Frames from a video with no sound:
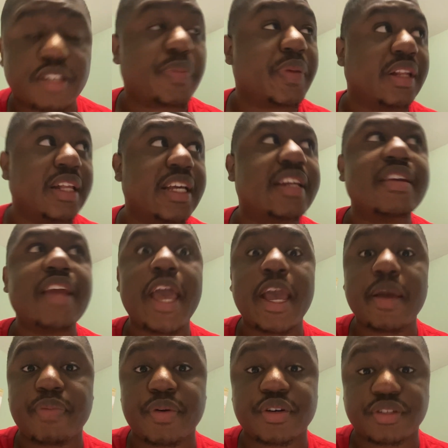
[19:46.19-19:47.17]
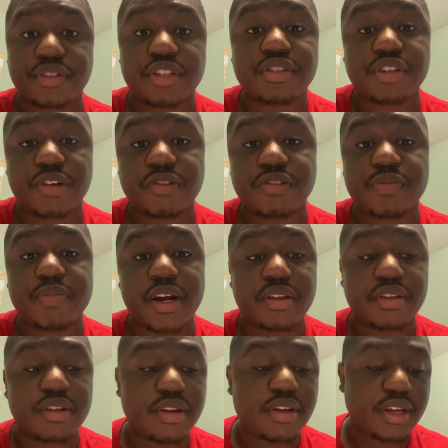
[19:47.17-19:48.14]
Malik Neighbors deserves better
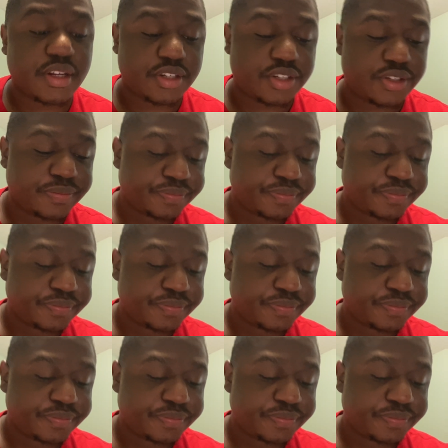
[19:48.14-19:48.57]
than this.